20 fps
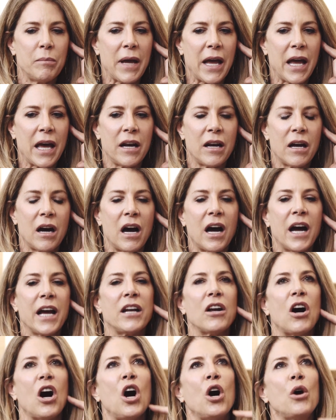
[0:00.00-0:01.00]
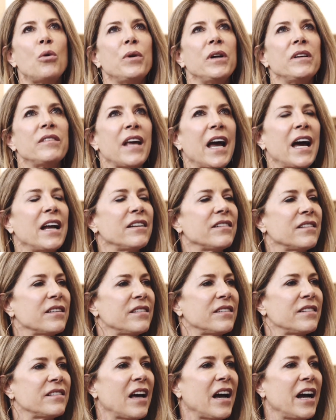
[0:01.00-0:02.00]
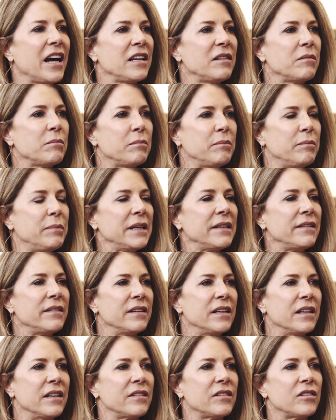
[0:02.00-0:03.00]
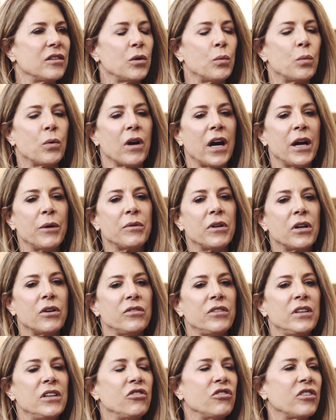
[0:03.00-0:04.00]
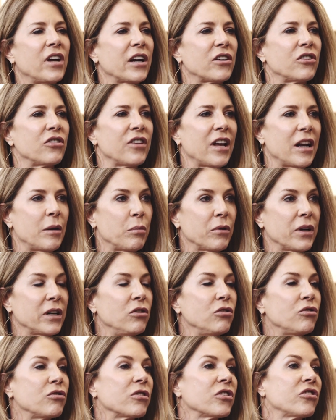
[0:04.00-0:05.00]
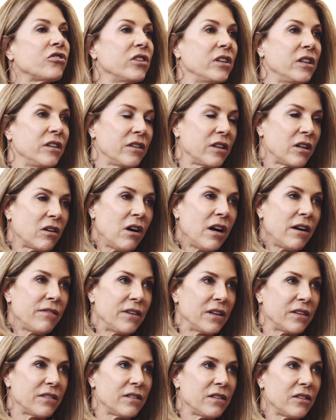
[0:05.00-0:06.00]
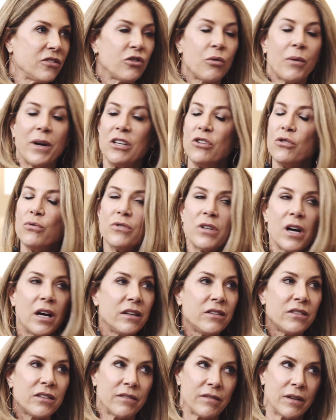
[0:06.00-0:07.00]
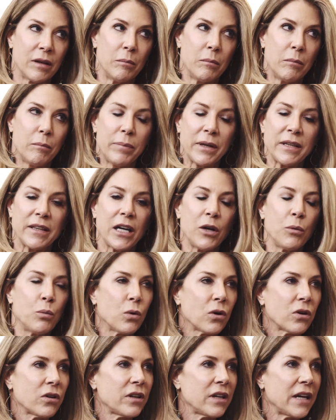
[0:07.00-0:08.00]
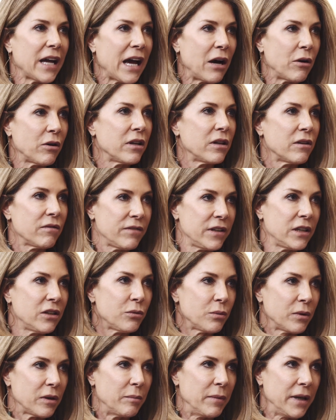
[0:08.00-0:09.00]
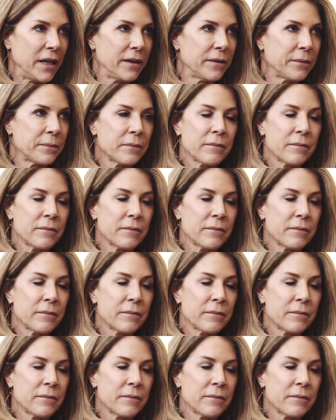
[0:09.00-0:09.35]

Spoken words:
And I'd always had as a side business where I would go teach doctors how to bring nutrition into their office. So I knew tons of them, but they weren't out in the field with me.